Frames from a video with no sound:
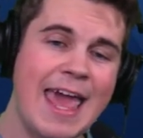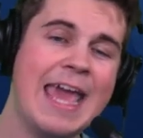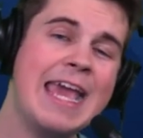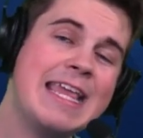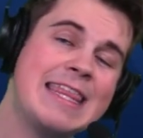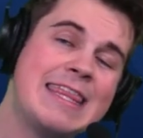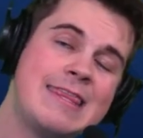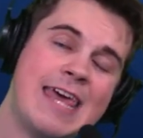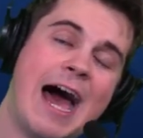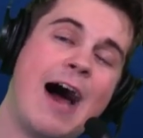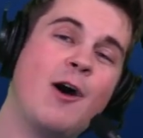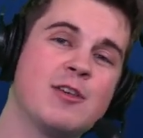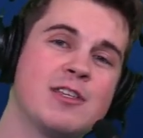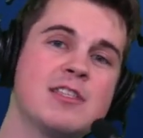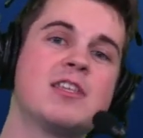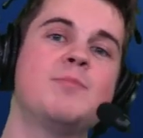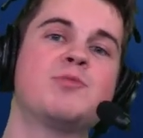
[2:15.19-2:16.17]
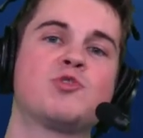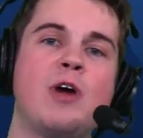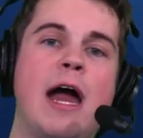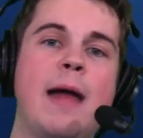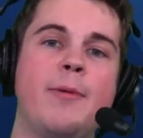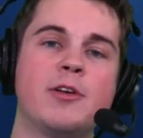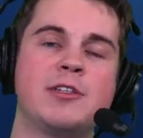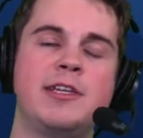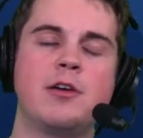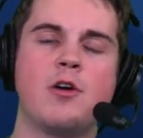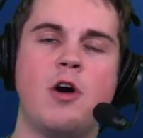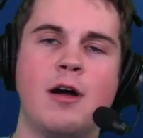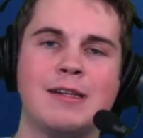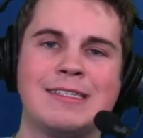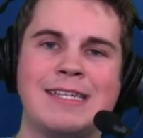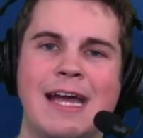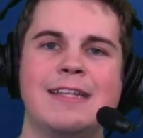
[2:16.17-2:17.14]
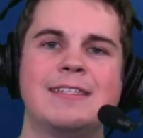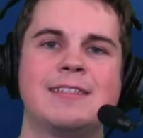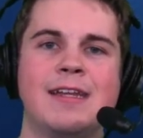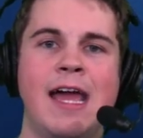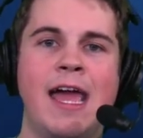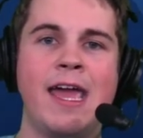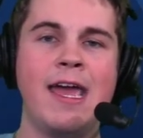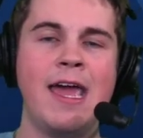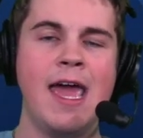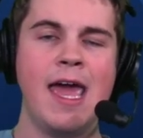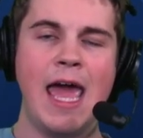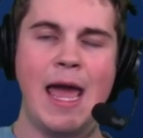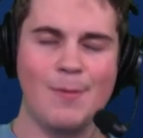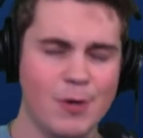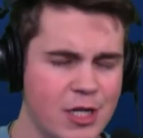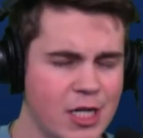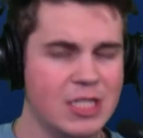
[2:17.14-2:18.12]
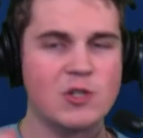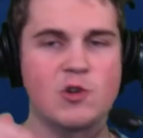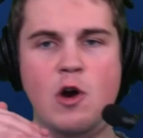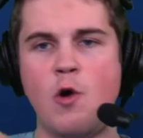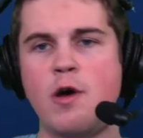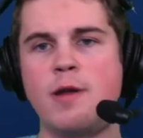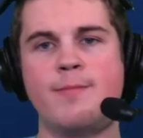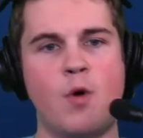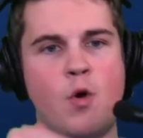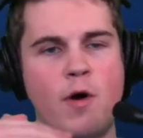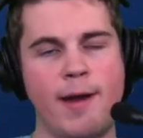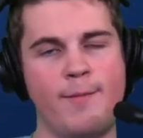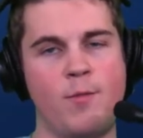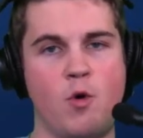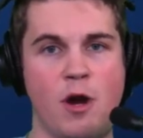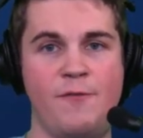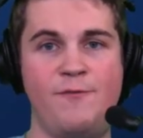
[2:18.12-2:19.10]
8,000 subscribers here on Titans Today, and we're just growing more and more.